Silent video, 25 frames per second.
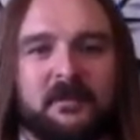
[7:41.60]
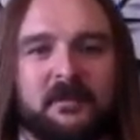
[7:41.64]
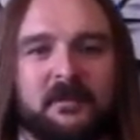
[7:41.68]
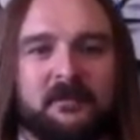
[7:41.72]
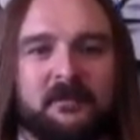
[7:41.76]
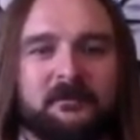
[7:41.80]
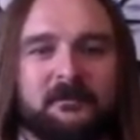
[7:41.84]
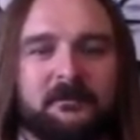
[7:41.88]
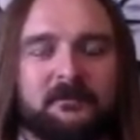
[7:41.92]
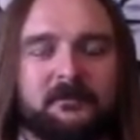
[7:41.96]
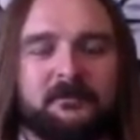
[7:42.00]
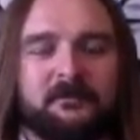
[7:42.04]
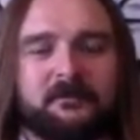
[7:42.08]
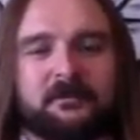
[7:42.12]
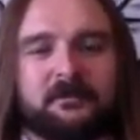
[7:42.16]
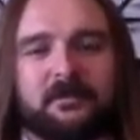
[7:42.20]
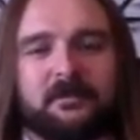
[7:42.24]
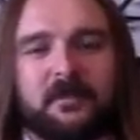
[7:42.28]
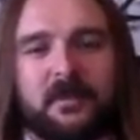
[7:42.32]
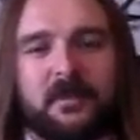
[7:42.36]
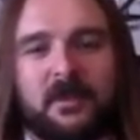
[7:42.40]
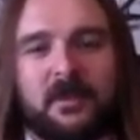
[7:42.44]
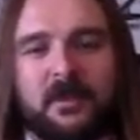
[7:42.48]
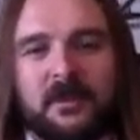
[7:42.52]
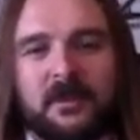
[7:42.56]

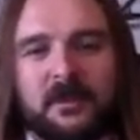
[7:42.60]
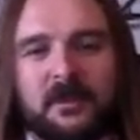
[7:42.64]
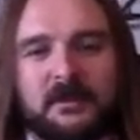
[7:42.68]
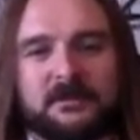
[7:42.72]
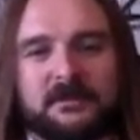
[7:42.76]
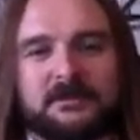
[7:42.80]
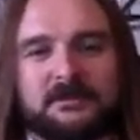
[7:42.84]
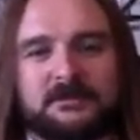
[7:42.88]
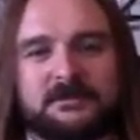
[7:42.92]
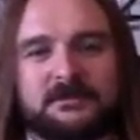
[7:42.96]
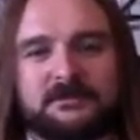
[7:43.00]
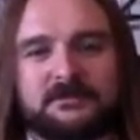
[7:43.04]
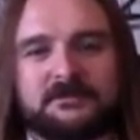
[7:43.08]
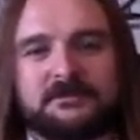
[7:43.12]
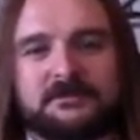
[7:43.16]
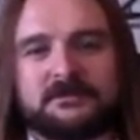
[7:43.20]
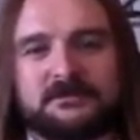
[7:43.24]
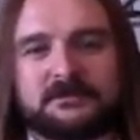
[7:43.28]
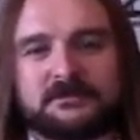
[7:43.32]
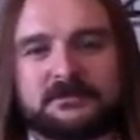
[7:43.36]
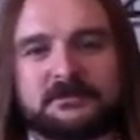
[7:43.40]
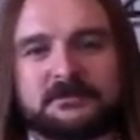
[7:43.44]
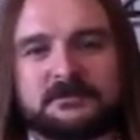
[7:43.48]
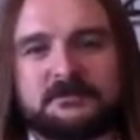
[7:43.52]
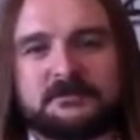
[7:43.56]

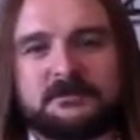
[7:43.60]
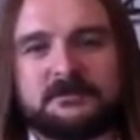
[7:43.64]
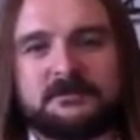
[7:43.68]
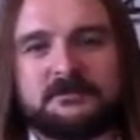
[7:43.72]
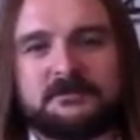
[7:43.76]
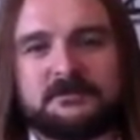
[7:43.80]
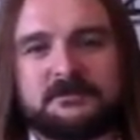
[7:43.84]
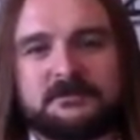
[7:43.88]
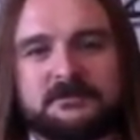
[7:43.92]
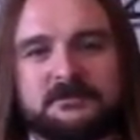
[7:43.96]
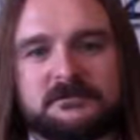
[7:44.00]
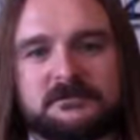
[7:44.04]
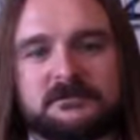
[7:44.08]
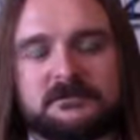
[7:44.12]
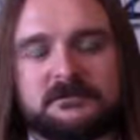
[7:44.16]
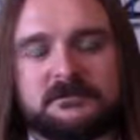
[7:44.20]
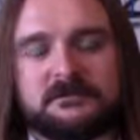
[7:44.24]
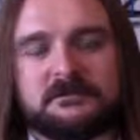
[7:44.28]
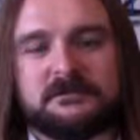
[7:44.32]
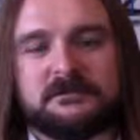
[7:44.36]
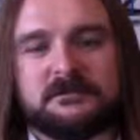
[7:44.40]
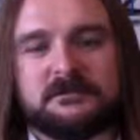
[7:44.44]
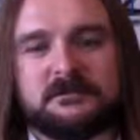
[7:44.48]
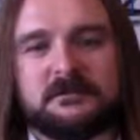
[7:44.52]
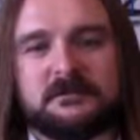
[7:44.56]

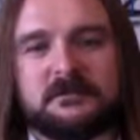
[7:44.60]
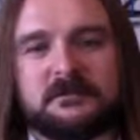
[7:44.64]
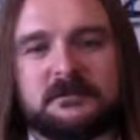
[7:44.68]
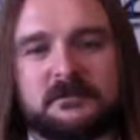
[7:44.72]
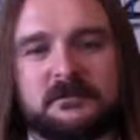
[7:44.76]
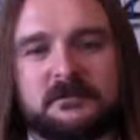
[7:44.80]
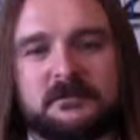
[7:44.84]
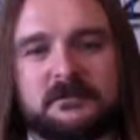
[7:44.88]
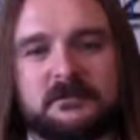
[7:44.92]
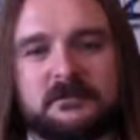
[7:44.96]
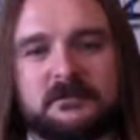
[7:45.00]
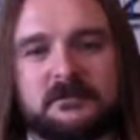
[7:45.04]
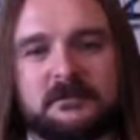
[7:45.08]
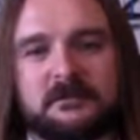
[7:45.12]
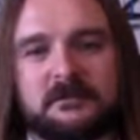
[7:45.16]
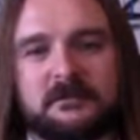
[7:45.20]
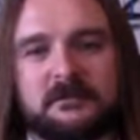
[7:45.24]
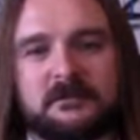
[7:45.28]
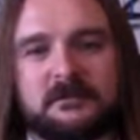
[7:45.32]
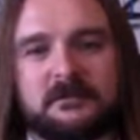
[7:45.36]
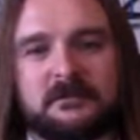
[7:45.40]
(not speaking)